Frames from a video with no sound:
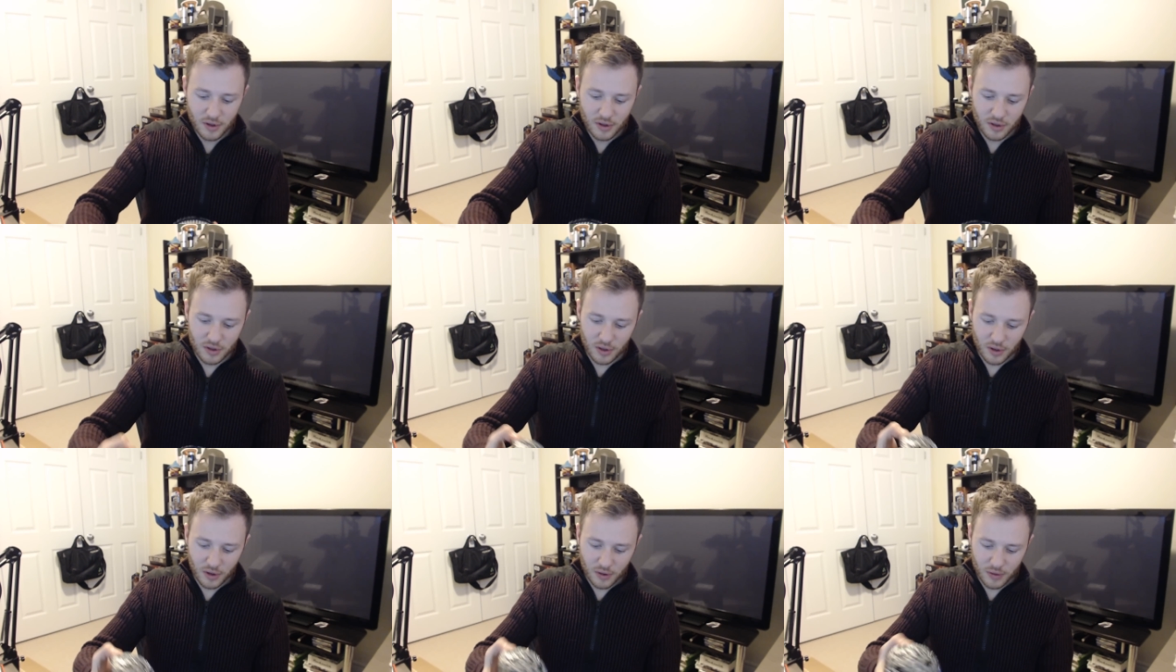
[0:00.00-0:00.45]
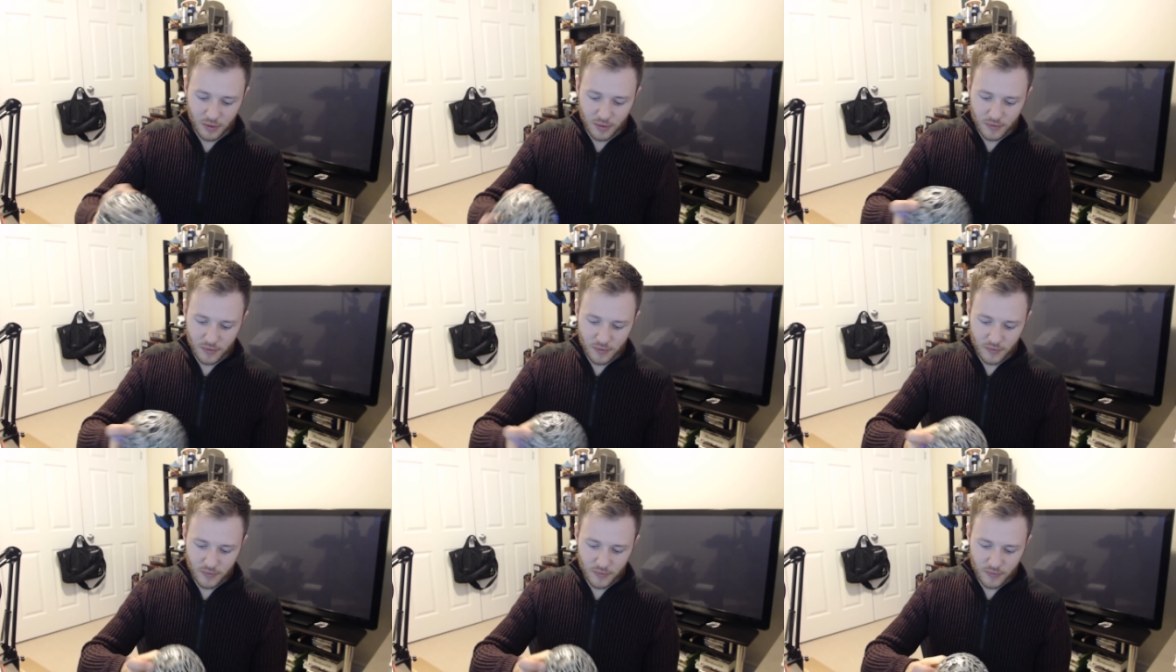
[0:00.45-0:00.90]
So
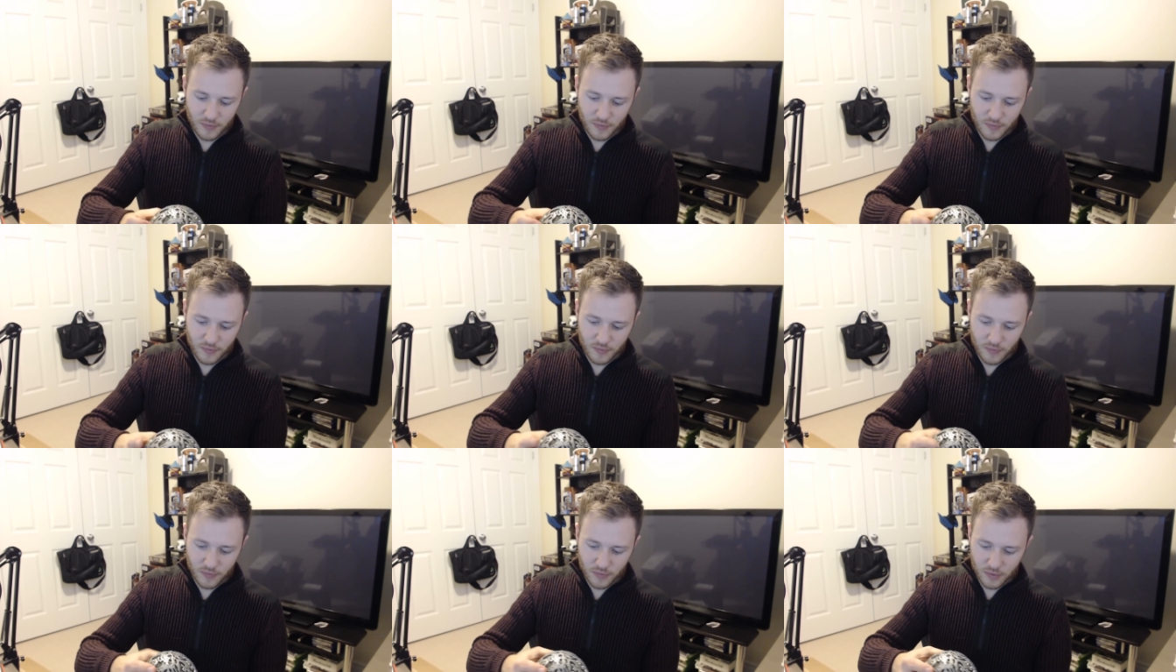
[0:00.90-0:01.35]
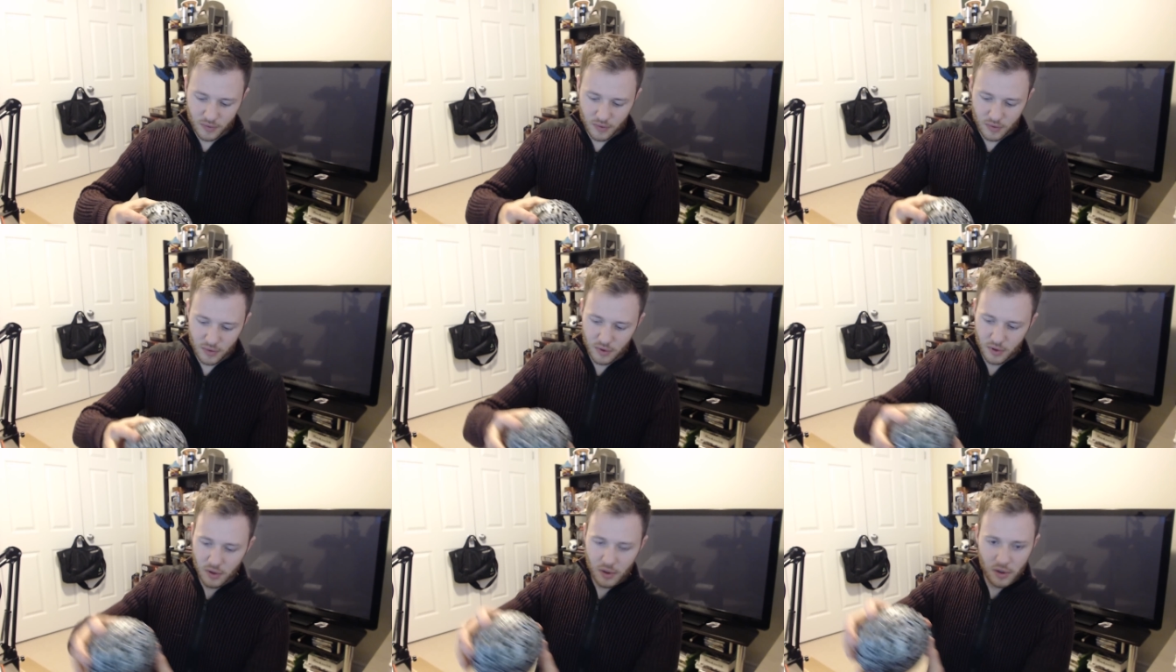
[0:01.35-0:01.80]

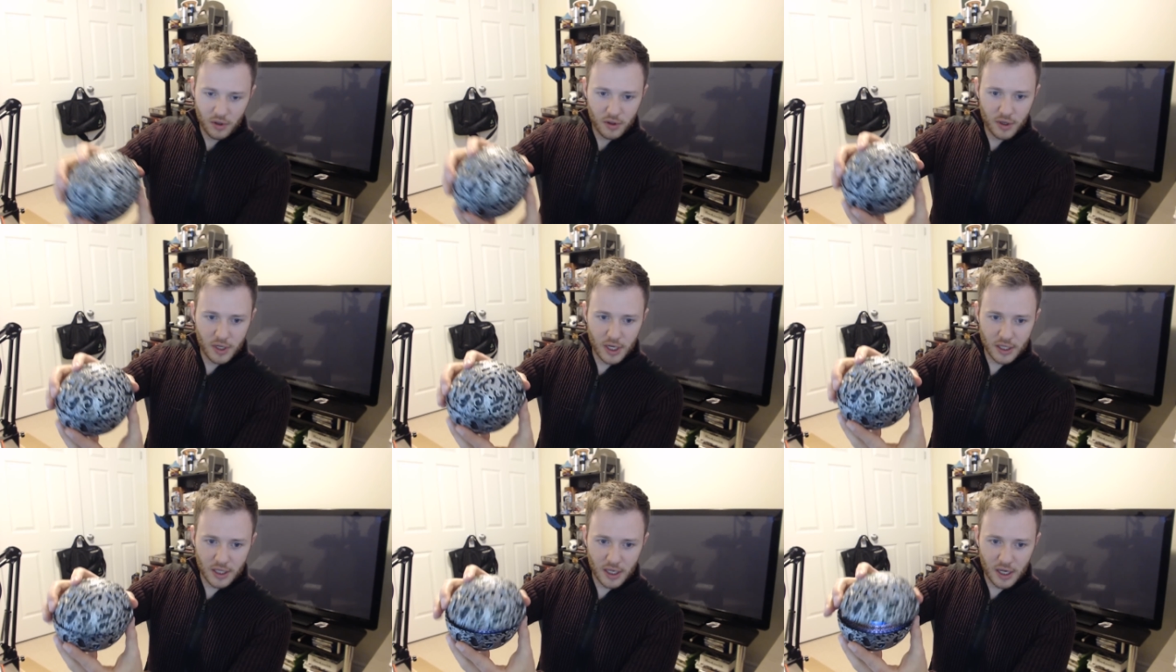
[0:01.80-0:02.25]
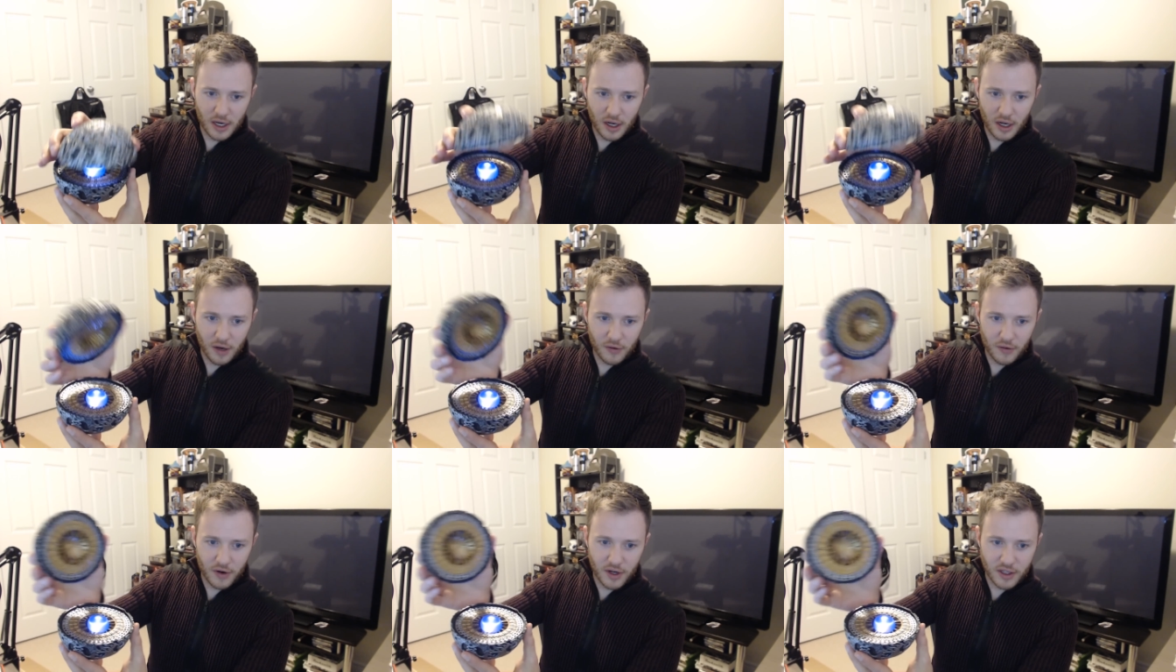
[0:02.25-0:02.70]
take that
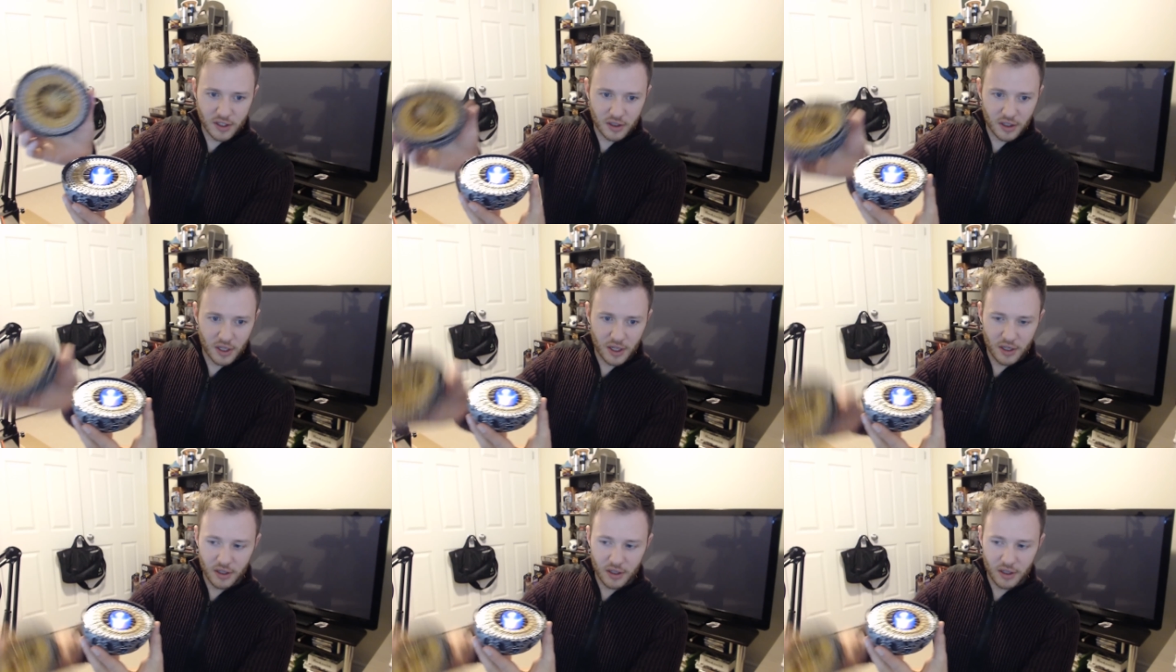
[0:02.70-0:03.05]
off and it's lit,